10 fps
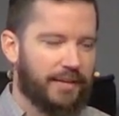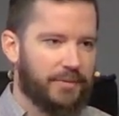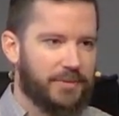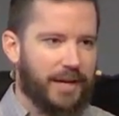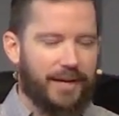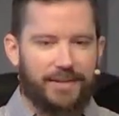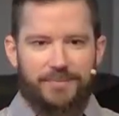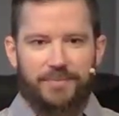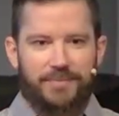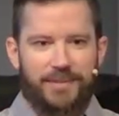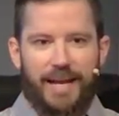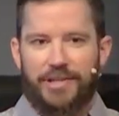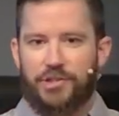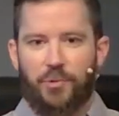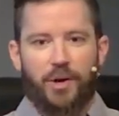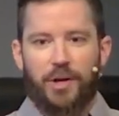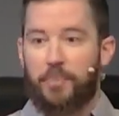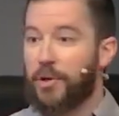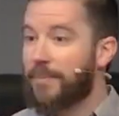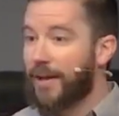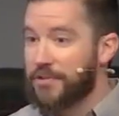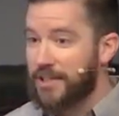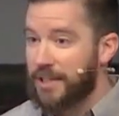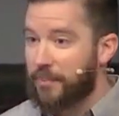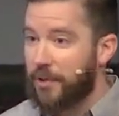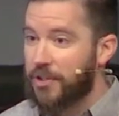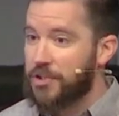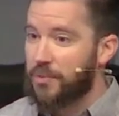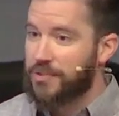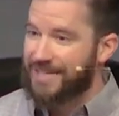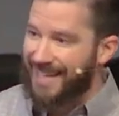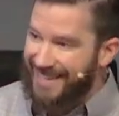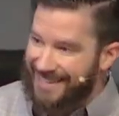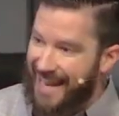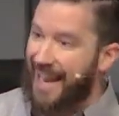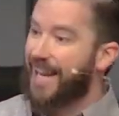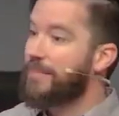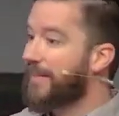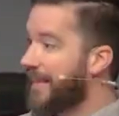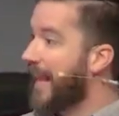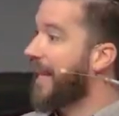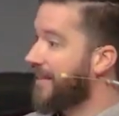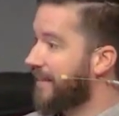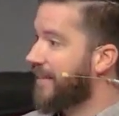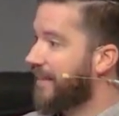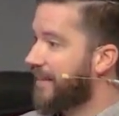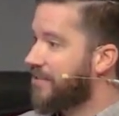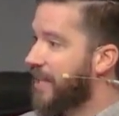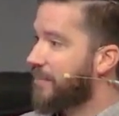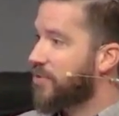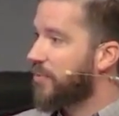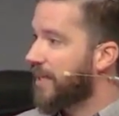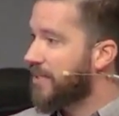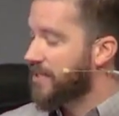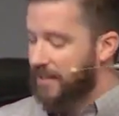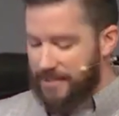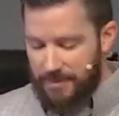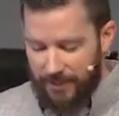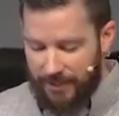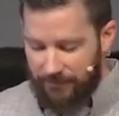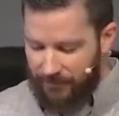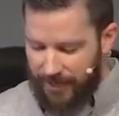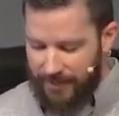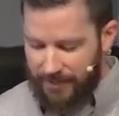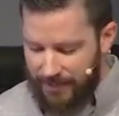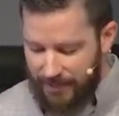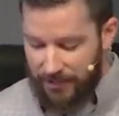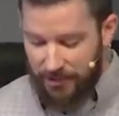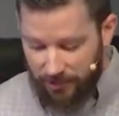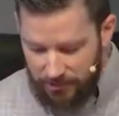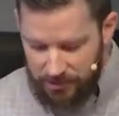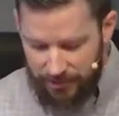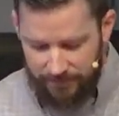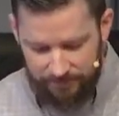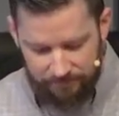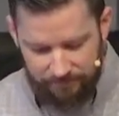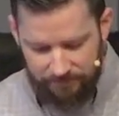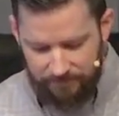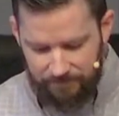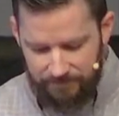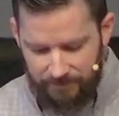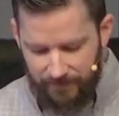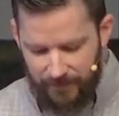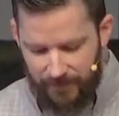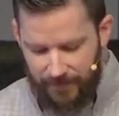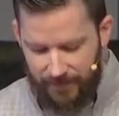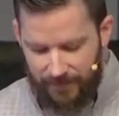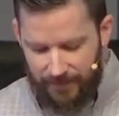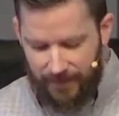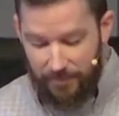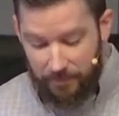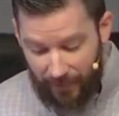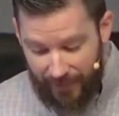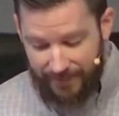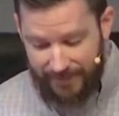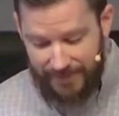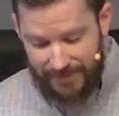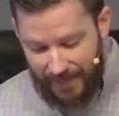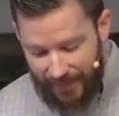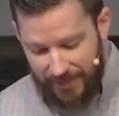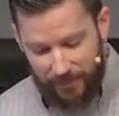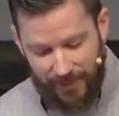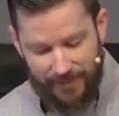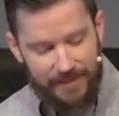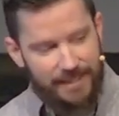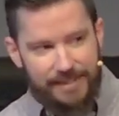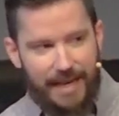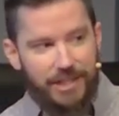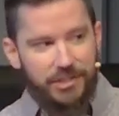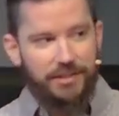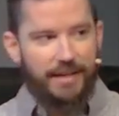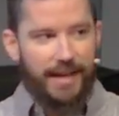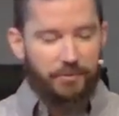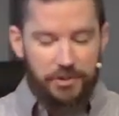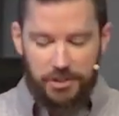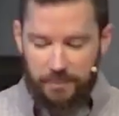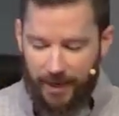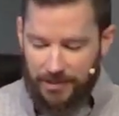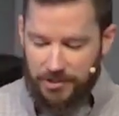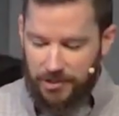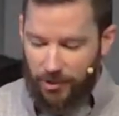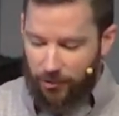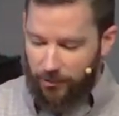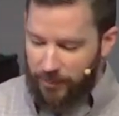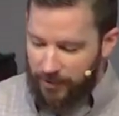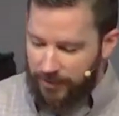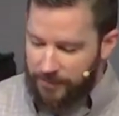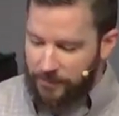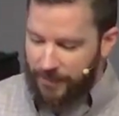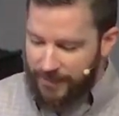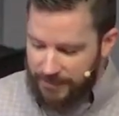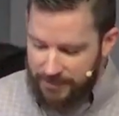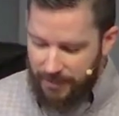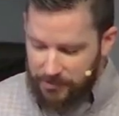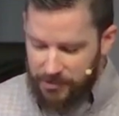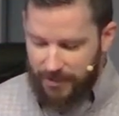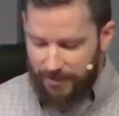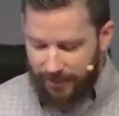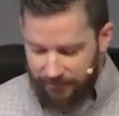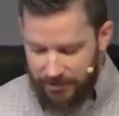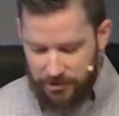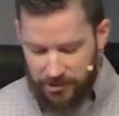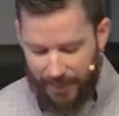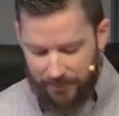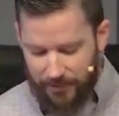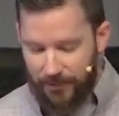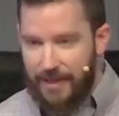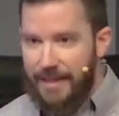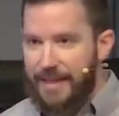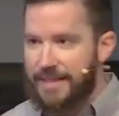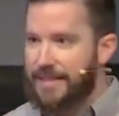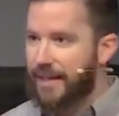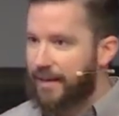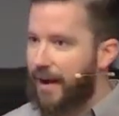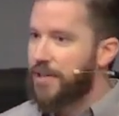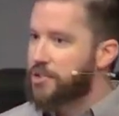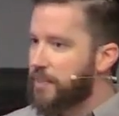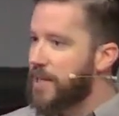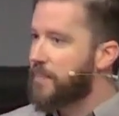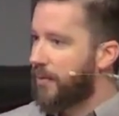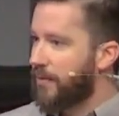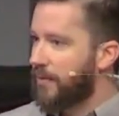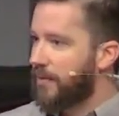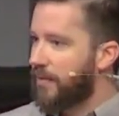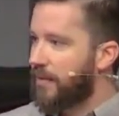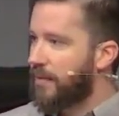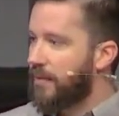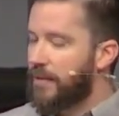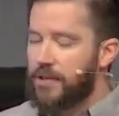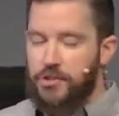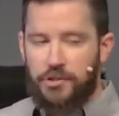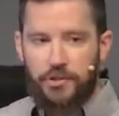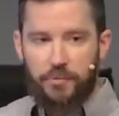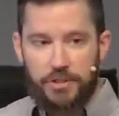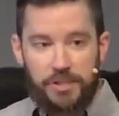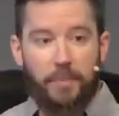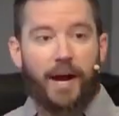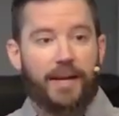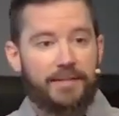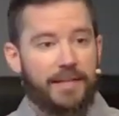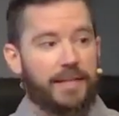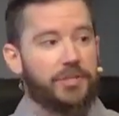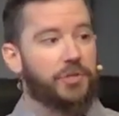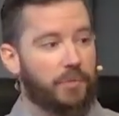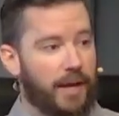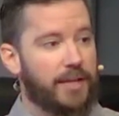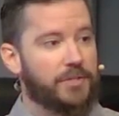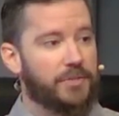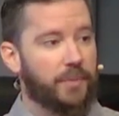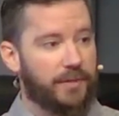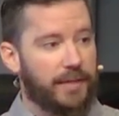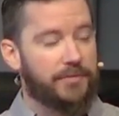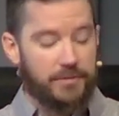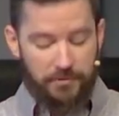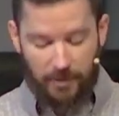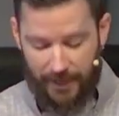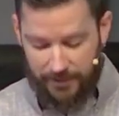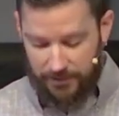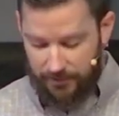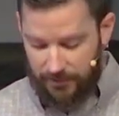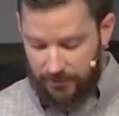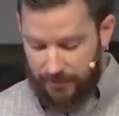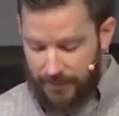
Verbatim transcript: It's kind of not sure where to put them else in the book, so we'll just kind of tack them at the end. Chapter 26 seemed like a fine conclusion. Uh, but this is not an appendix. It's actually a response to the whole book. The assumption of this chapter is that God's people, should respond to his grace with gifts of gratitude.